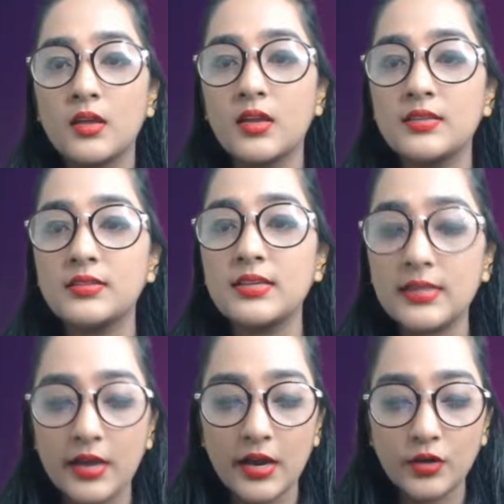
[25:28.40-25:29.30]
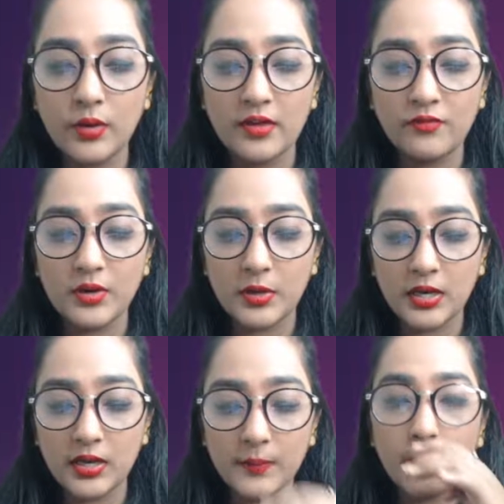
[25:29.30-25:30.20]
Is this clear to
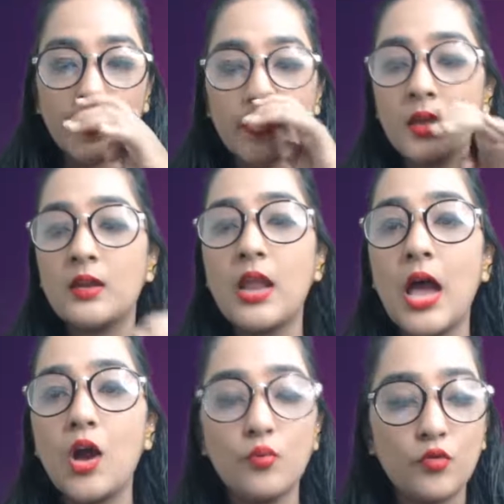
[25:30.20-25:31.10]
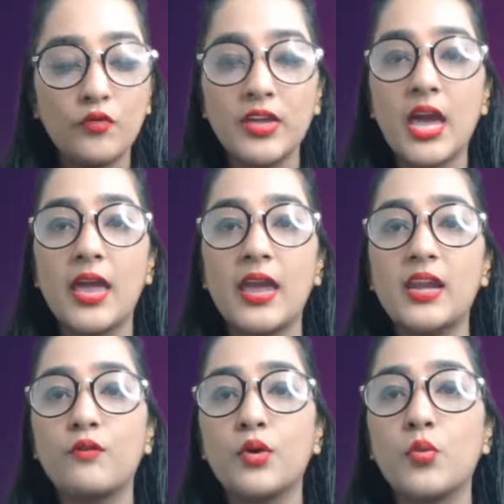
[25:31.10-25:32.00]
everybody? Now moving ahead,
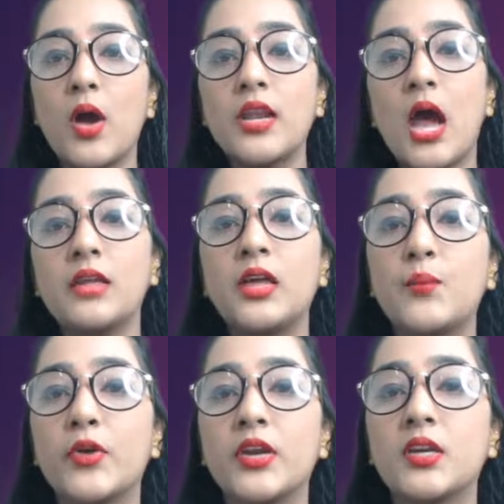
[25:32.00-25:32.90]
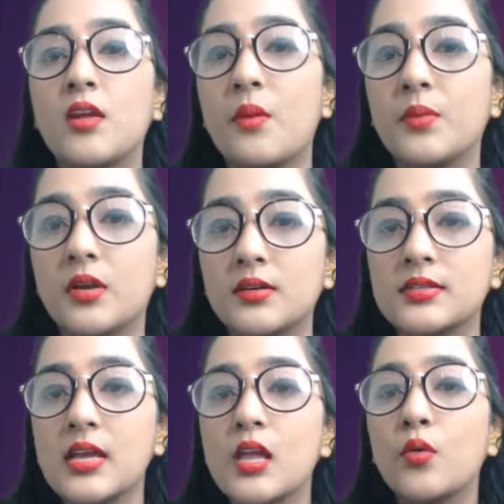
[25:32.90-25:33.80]
everyone, other
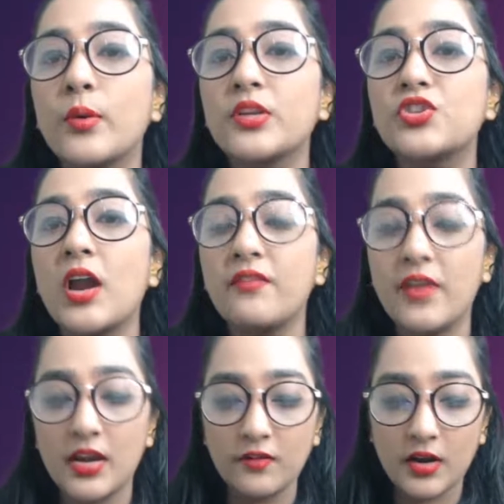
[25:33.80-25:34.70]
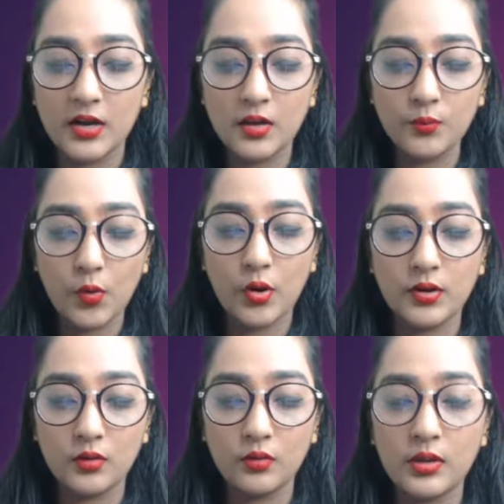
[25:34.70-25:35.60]
predeterminers, which are very, very
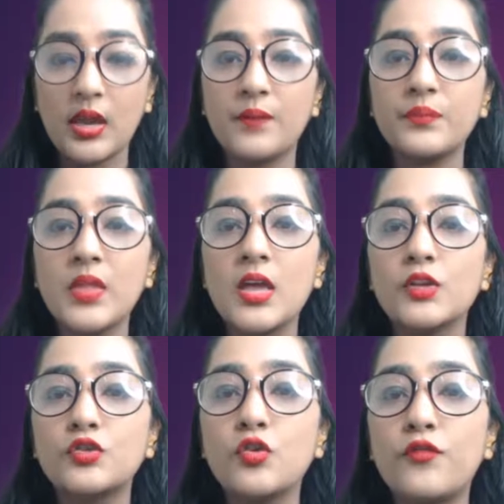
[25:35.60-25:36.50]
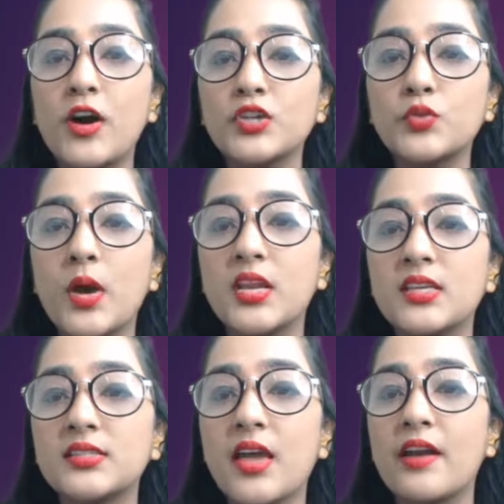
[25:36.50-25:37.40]
important, okay? So first one
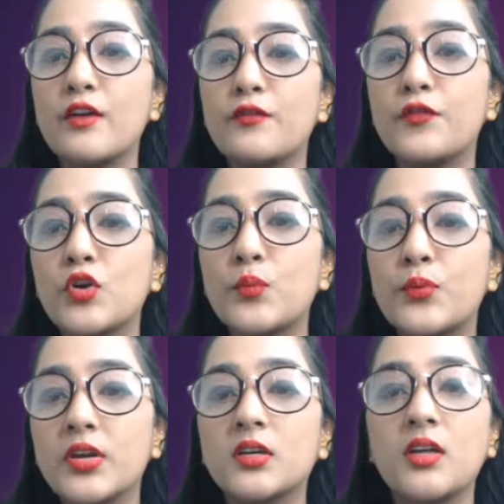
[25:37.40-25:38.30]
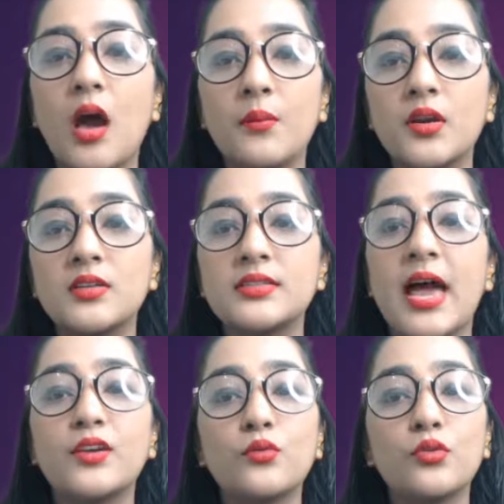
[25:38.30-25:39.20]
is there are a few predeterminers
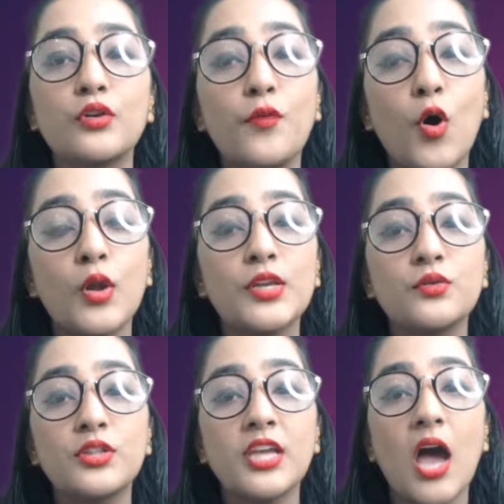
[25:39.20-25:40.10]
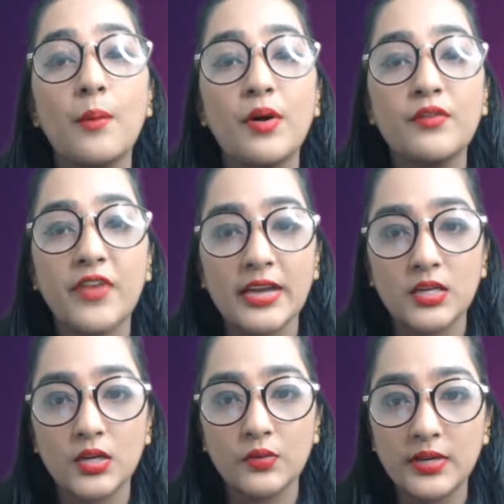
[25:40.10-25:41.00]
that do not fall into the above
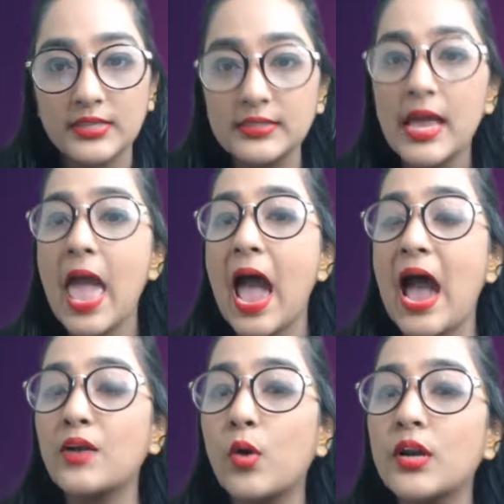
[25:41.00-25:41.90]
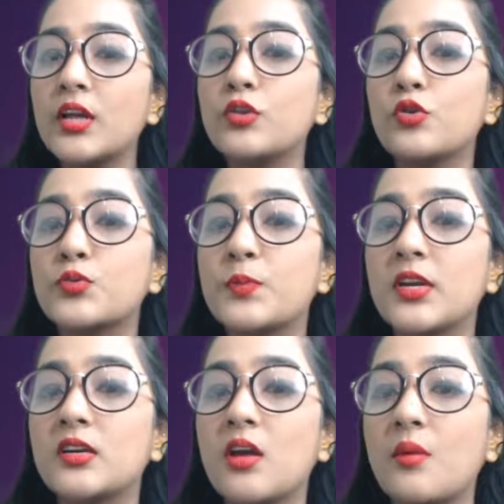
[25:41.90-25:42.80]
categories. And what are those
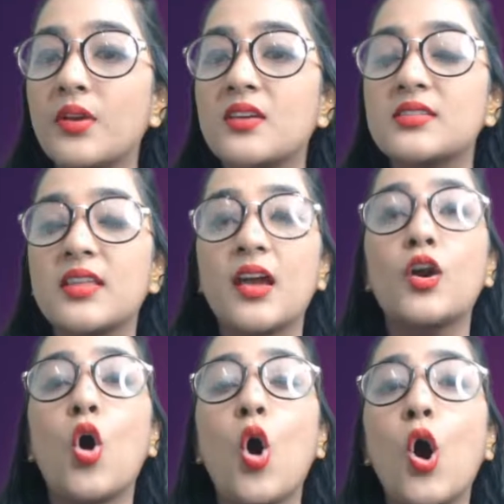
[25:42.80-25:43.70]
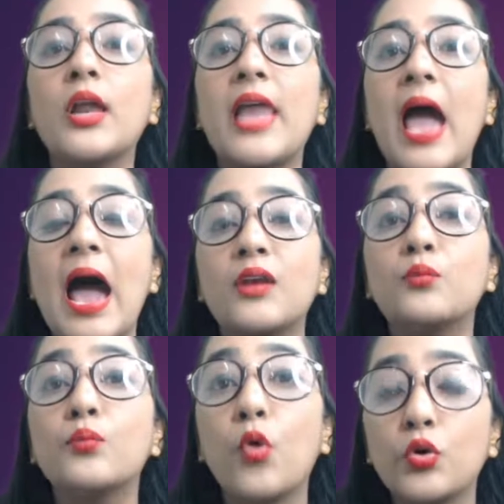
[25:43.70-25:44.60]
predeterminers? They are all
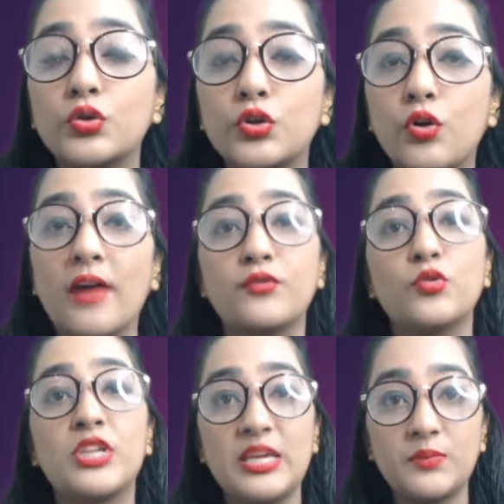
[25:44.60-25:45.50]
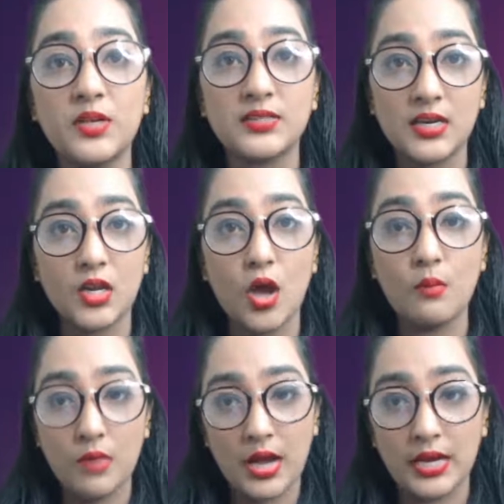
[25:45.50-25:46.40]
and both. You have to keep this in your
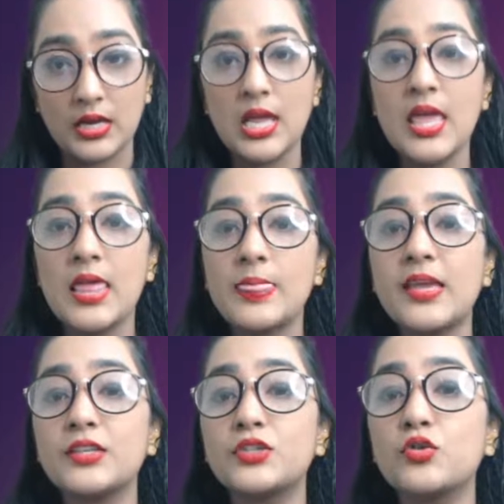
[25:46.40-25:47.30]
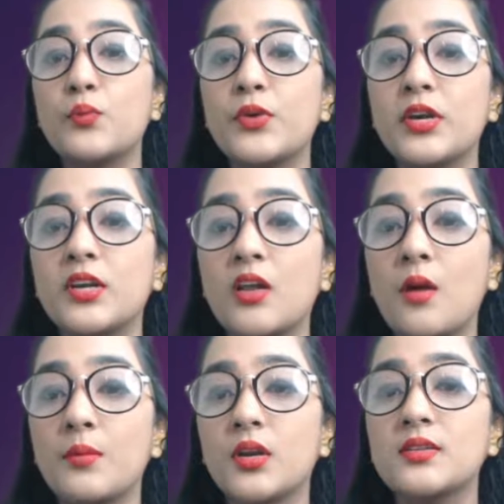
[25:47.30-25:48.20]
mind. These two
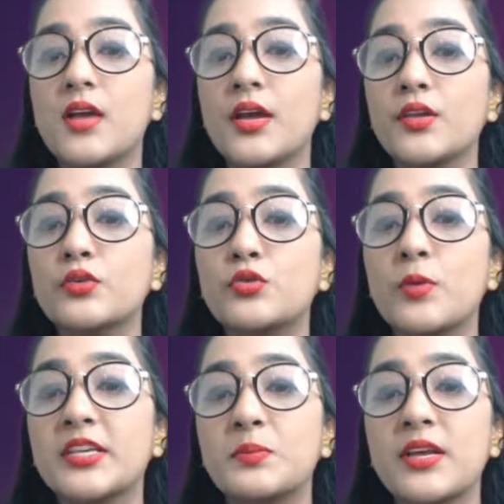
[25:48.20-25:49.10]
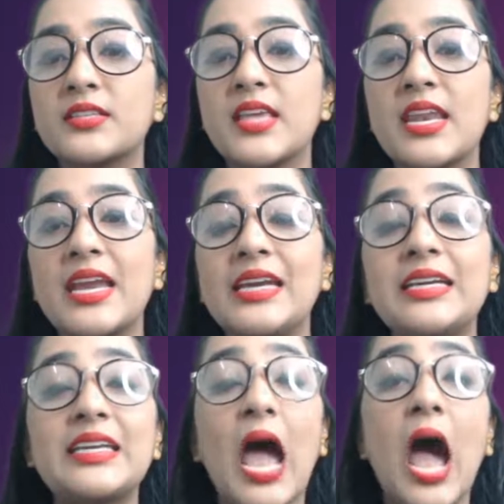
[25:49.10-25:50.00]
predeterminers are used to express an
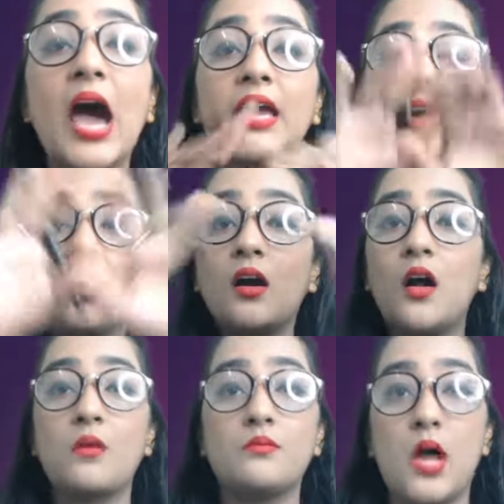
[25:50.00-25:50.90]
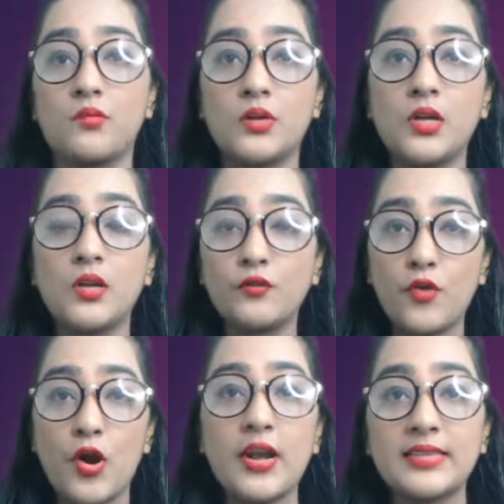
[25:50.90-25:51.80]
entire amount.
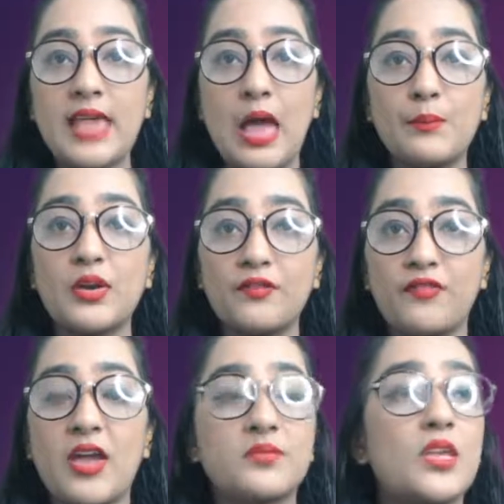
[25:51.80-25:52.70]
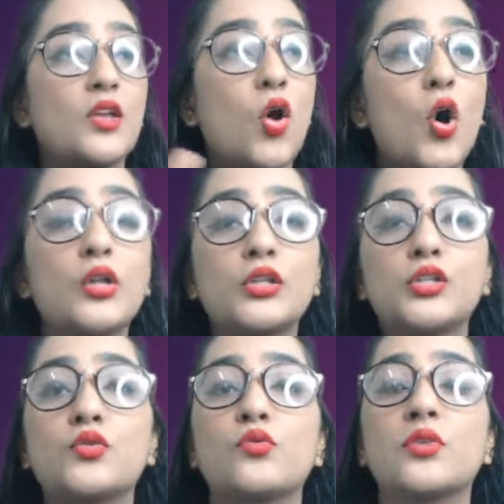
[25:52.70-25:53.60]
For example, if I'm saying all the
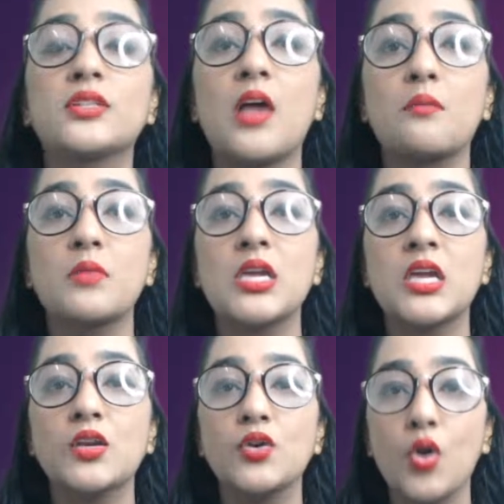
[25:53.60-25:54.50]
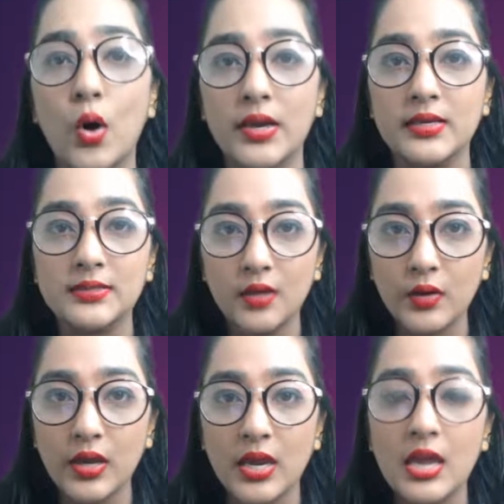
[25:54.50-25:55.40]
students are making noise,
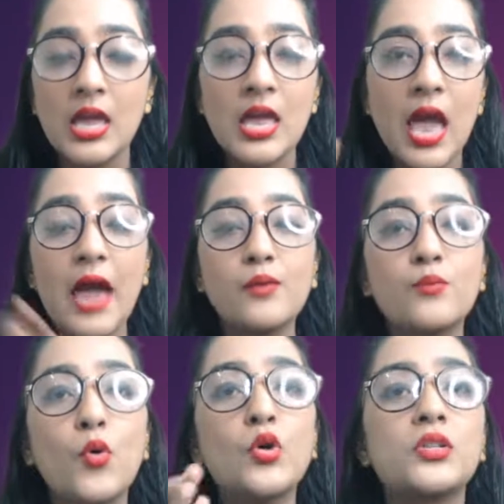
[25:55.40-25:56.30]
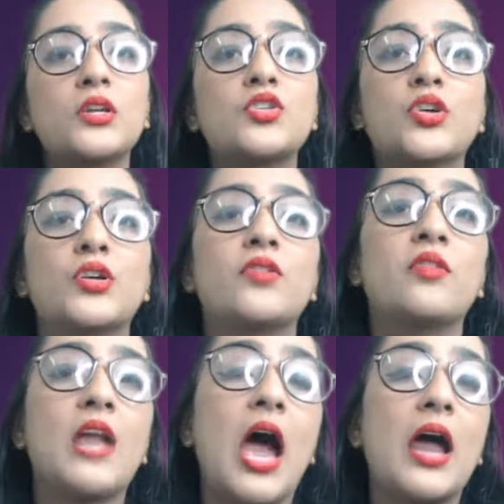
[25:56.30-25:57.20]
okay, and both the
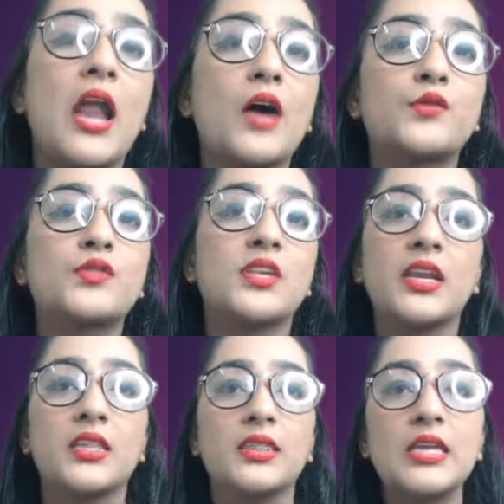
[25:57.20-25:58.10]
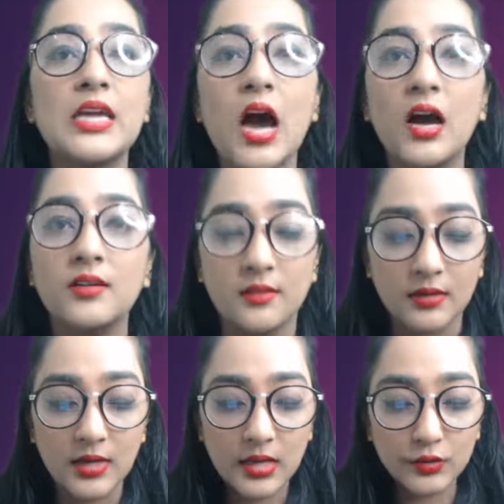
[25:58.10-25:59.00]
children are outside in the
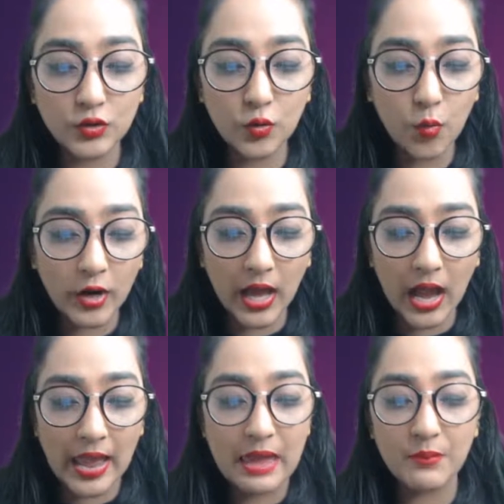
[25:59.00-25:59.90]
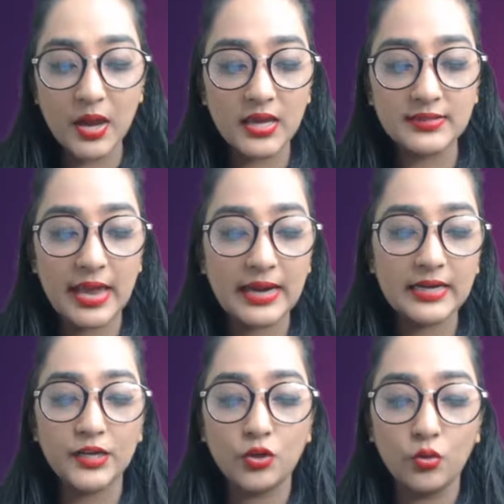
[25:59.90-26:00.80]
garden. So what am I
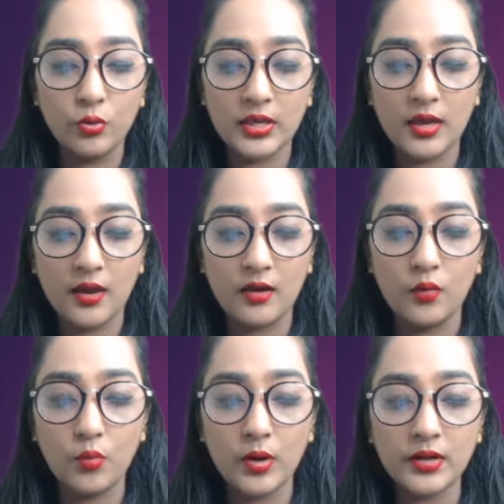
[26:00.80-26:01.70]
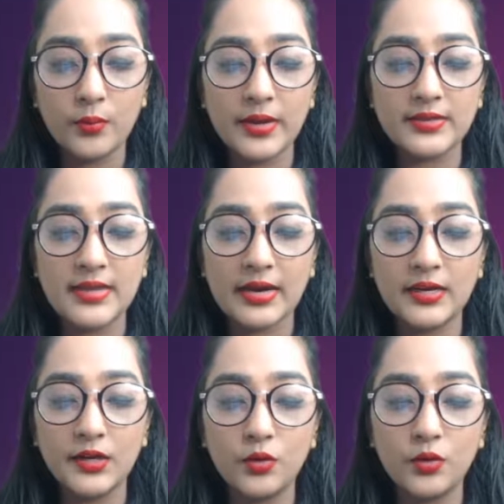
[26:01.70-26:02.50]
exactly doing here? What are we exactly